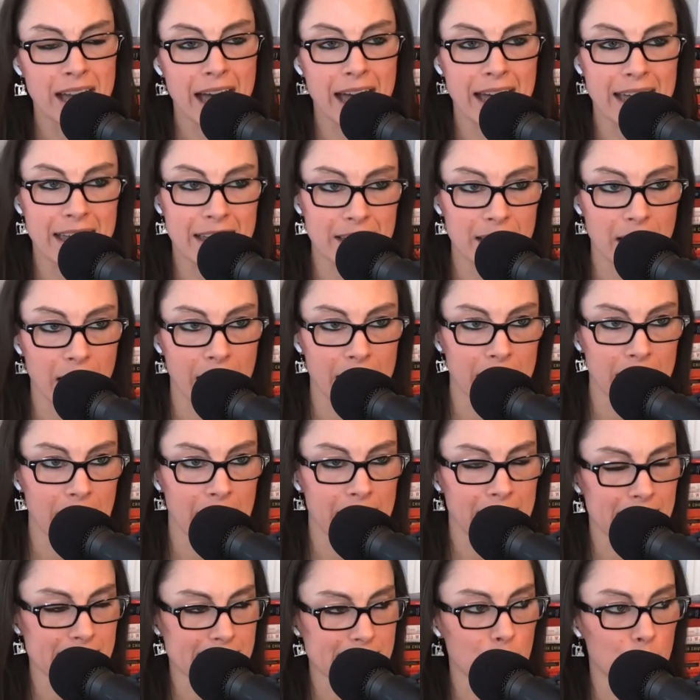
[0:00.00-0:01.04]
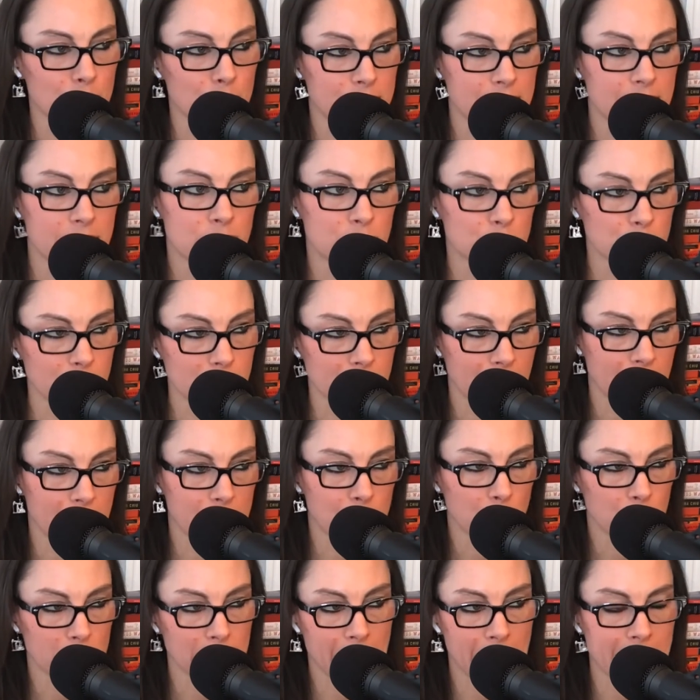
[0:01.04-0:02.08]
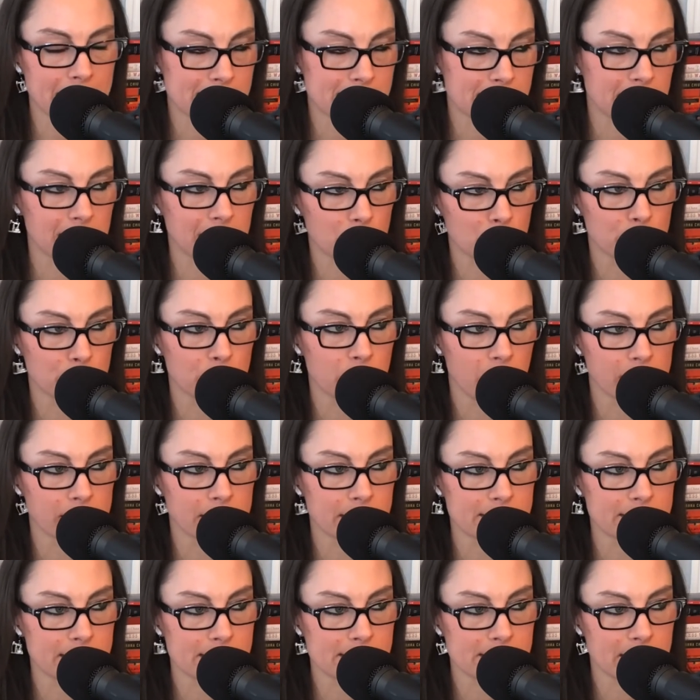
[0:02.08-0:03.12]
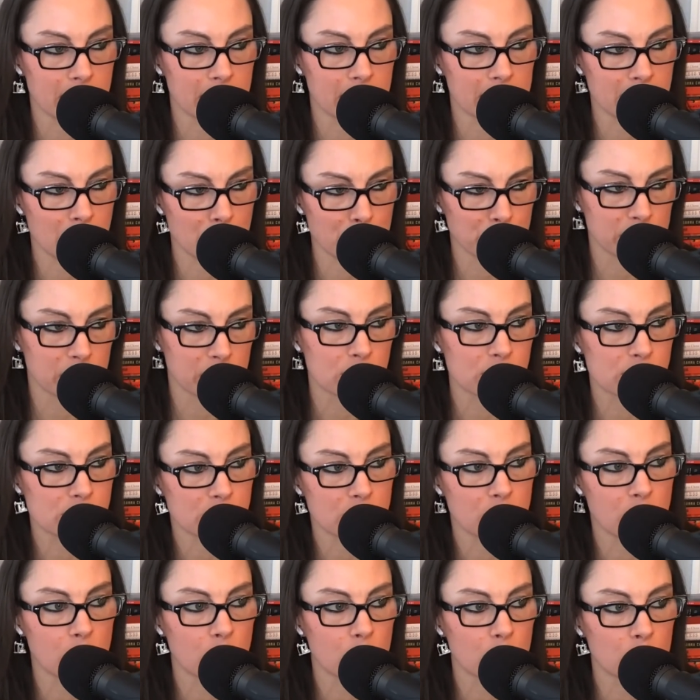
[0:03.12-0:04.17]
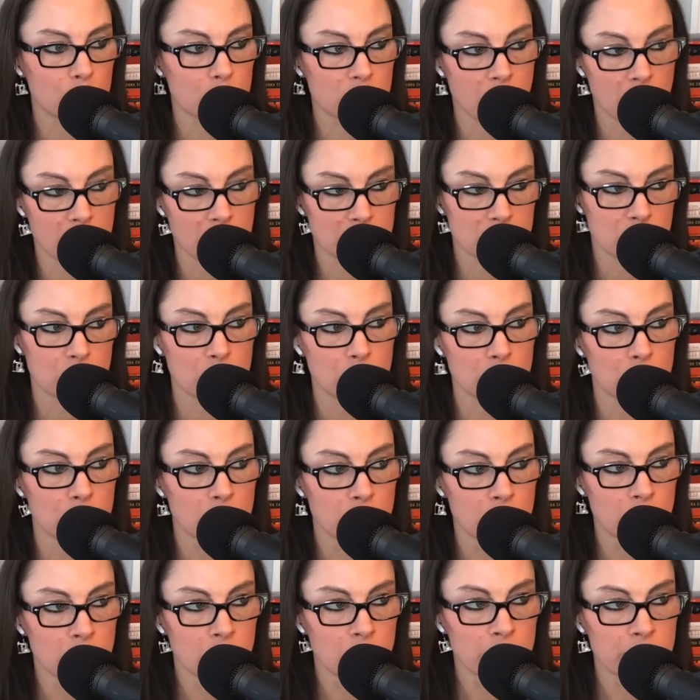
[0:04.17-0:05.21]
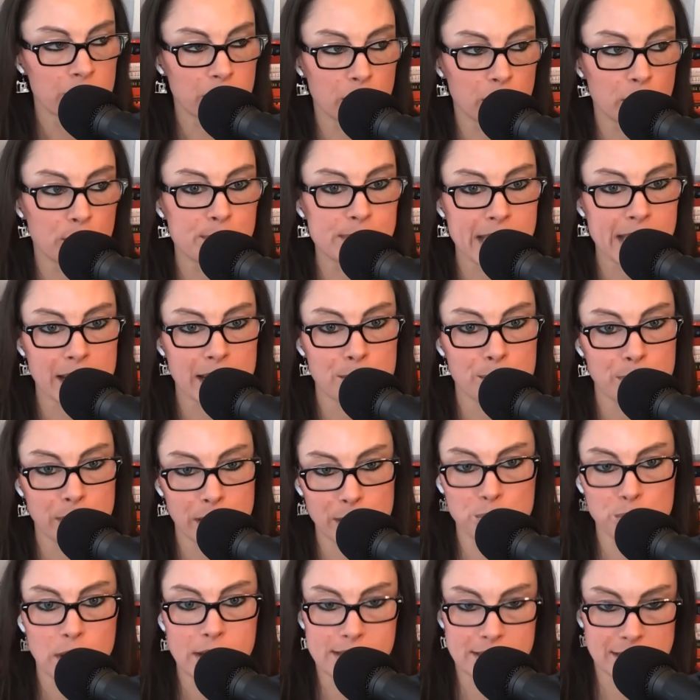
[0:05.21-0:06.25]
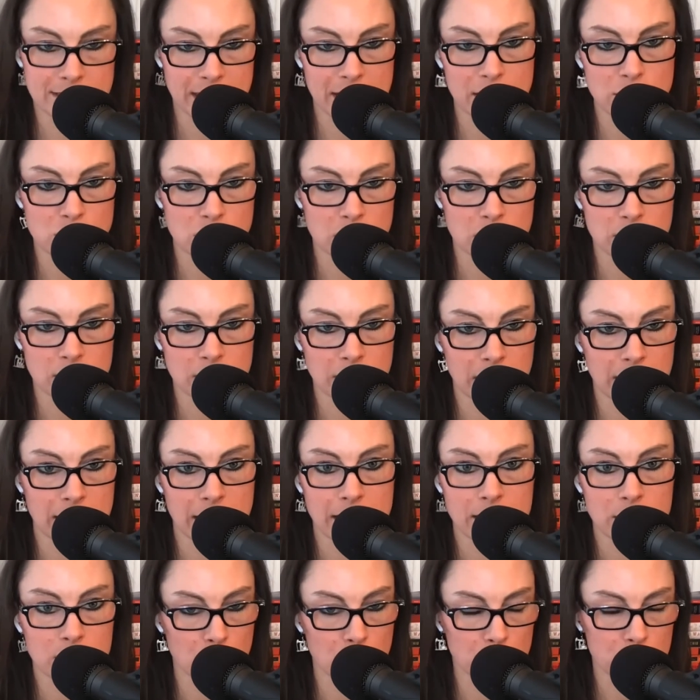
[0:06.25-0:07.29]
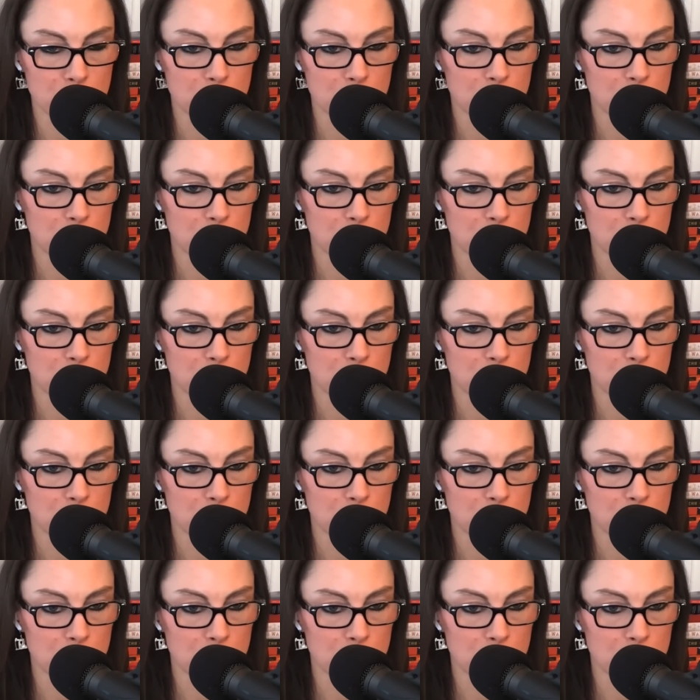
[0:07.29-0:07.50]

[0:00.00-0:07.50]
I guess I want to ask a little bit on this, is that a couple of years ago, ConocoPhillips had a big presentation, and I don't know if you